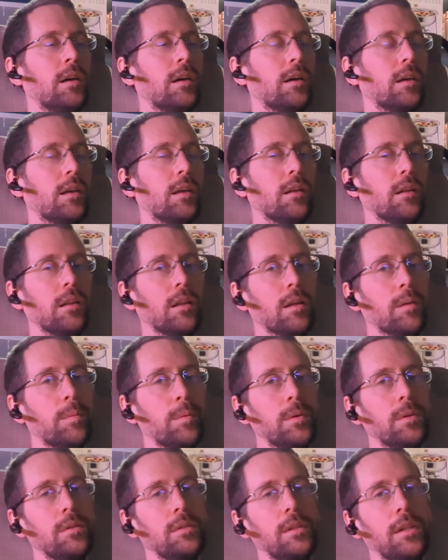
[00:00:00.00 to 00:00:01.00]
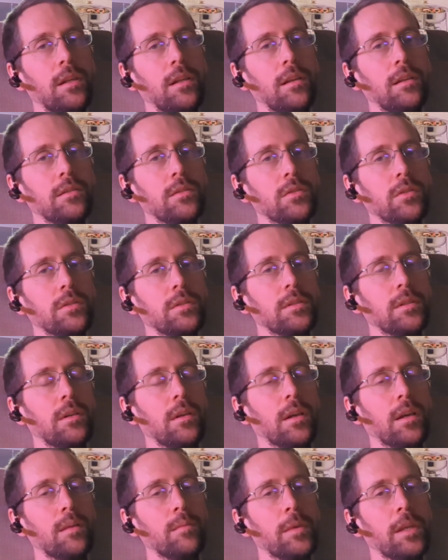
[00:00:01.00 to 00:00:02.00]
I get a lot of protein, so it's
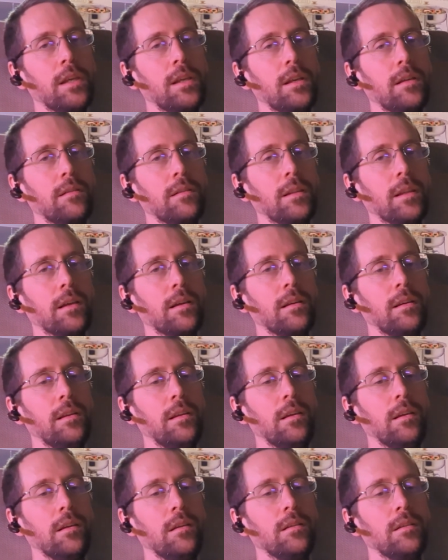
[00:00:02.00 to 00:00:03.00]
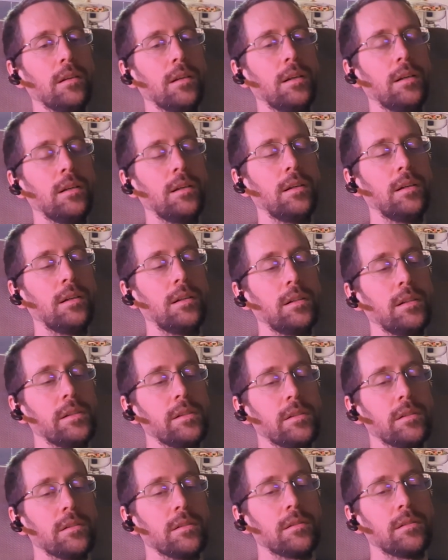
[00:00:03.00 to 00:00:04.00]
like I'm getting everything I need.
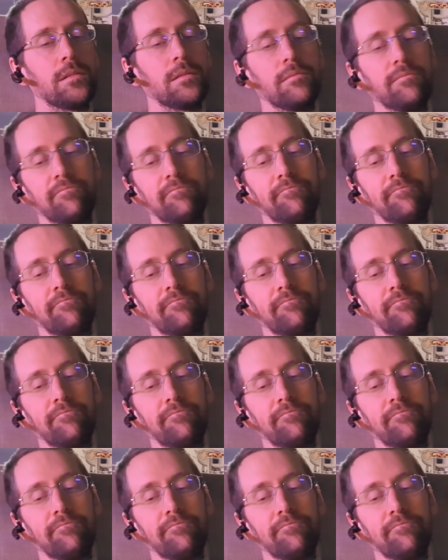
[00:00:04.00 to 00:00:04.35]
It's just,